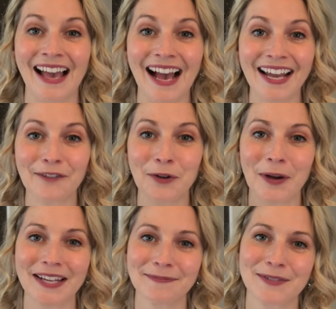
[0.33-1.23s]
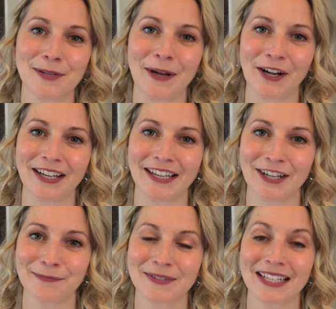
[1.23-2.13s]
Hi everyone, Tamara
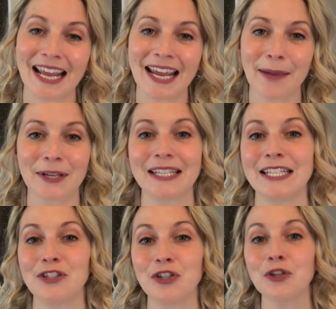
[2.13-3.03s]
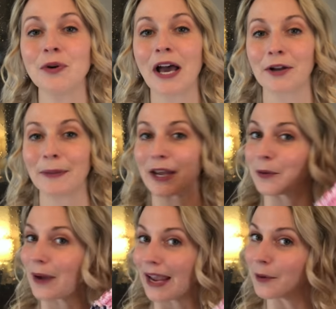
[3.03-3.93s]
here. Today I'm gonna to teach you how to make a
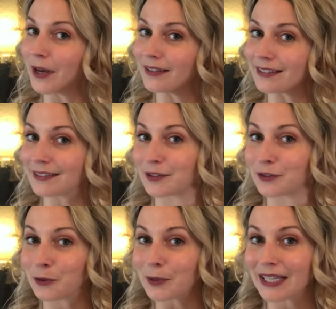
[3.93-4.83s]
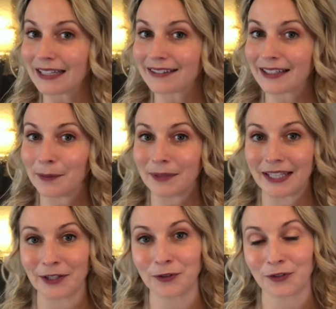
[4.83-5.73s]
rag quilt. It's a super easy
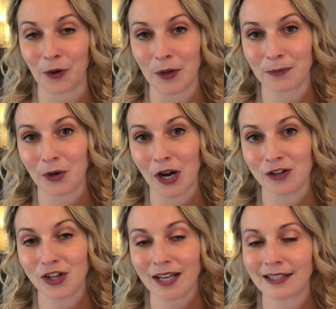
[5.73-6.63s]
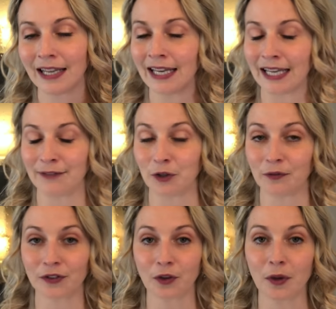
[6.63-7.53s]
beginner sewing project. If you have
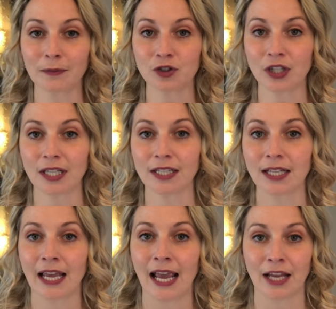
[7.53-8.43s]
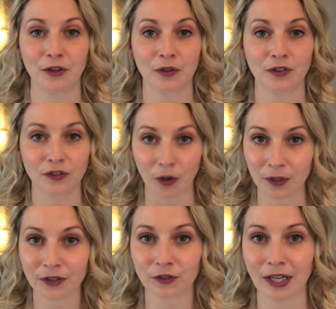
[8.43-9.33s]
a sewing machine and you can sew
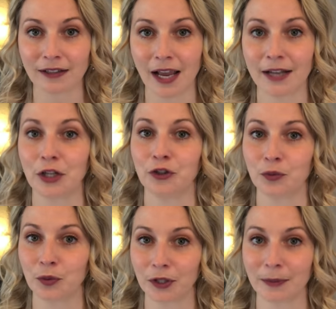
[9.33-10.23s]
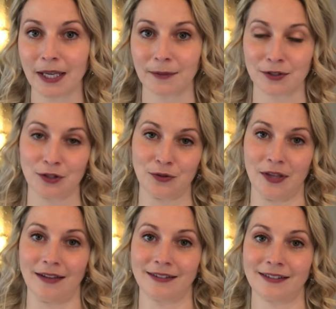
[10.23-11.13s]
in a straight line, you will be able to do
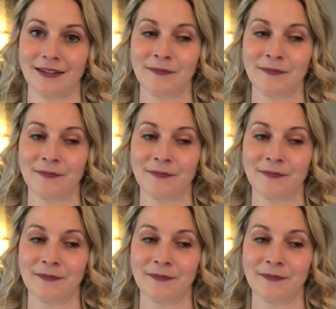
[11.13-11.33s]
this.